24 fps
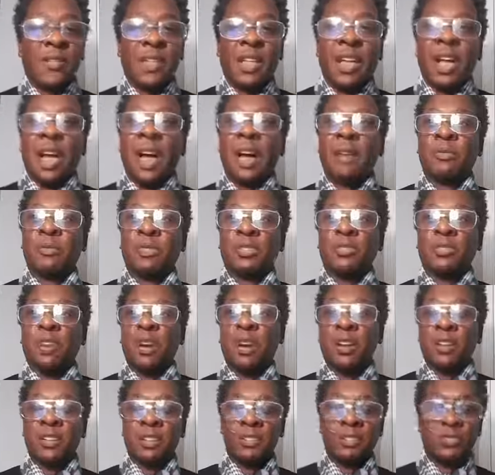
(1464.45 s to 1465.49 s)
I was
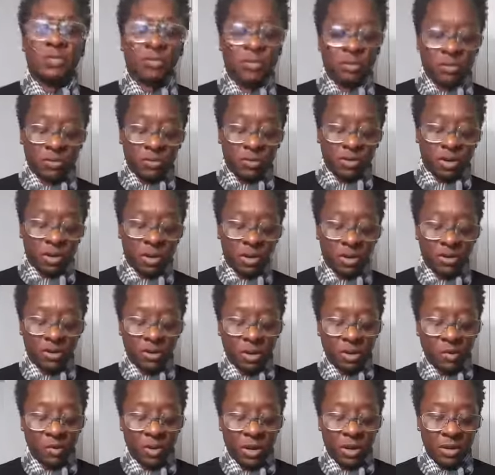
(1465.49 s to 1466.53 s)
talking to
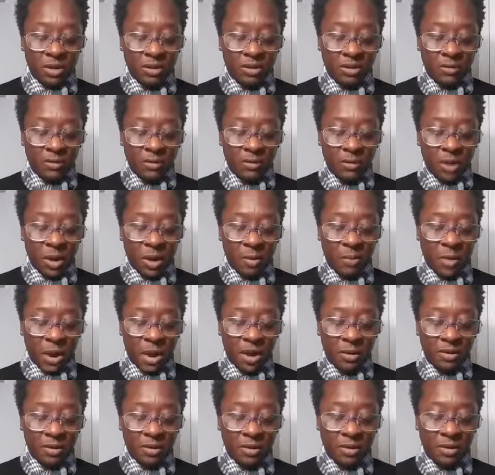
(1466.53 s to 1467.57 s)
someone
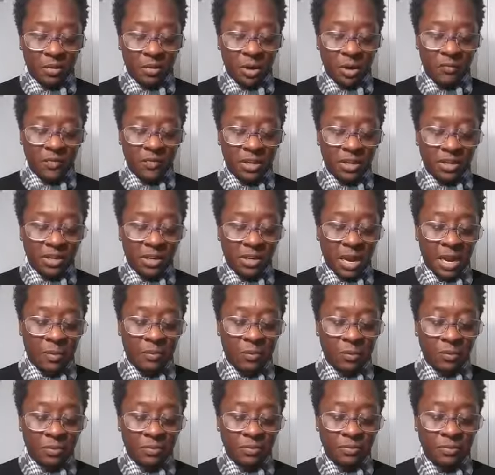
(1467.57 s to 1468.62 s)
about the perfect
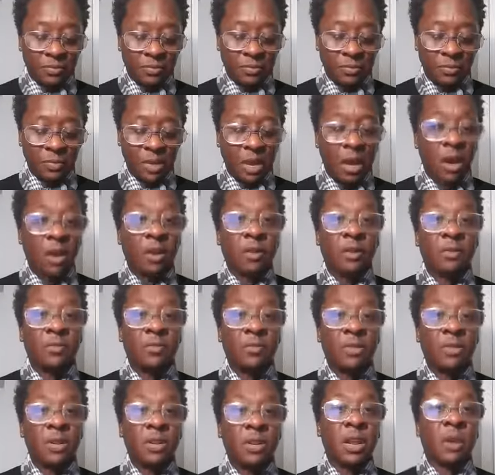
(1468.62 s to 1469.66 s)
example of
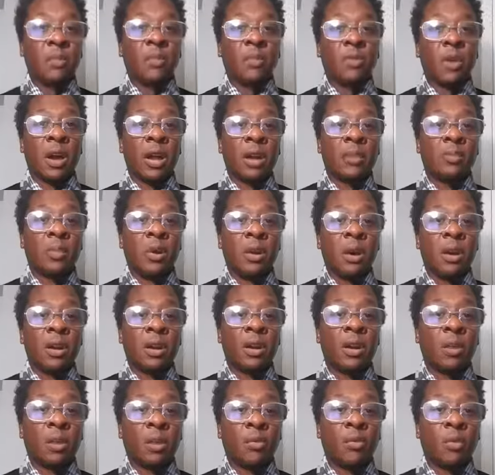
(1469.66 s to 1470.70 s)
the Democratic Party
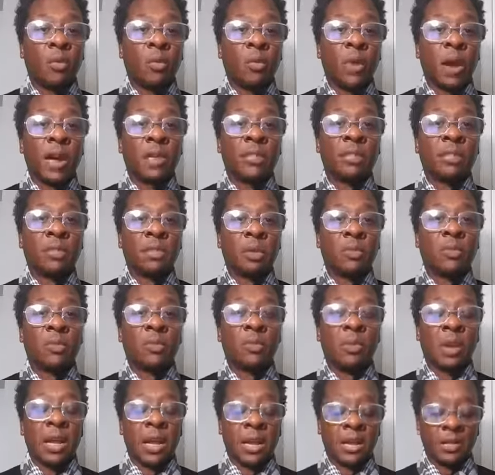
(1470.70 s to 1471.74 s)
and liberal whites and liberal
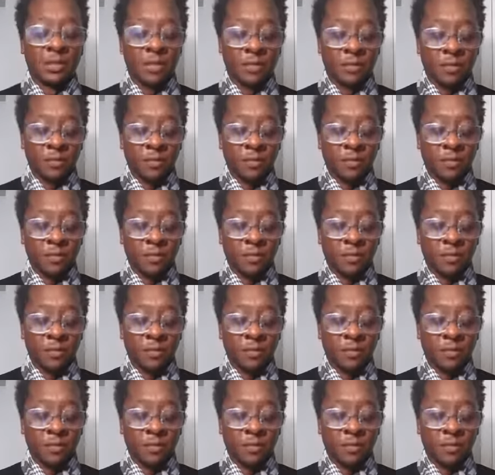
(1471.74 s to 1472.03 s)
blacks.